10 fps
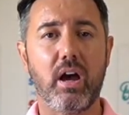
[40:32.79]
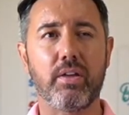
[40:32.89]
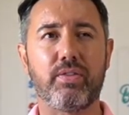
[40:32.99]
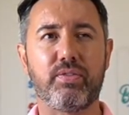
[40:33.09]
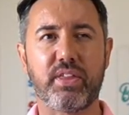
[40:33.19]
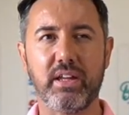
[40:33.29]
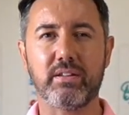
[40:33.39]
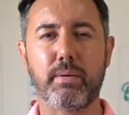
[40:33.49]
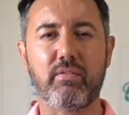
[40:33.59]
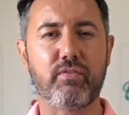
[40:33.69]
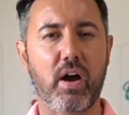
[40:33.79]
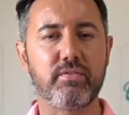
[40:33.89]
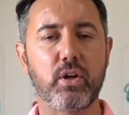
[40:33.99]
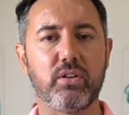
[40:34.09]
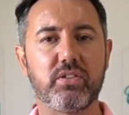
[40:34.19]
I think it's about
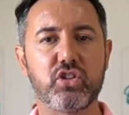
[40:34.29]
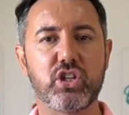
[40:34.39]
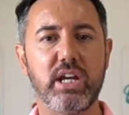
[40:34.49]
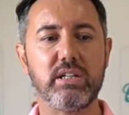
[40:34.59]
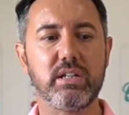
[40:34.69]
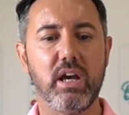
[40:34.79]
$5 a sheet.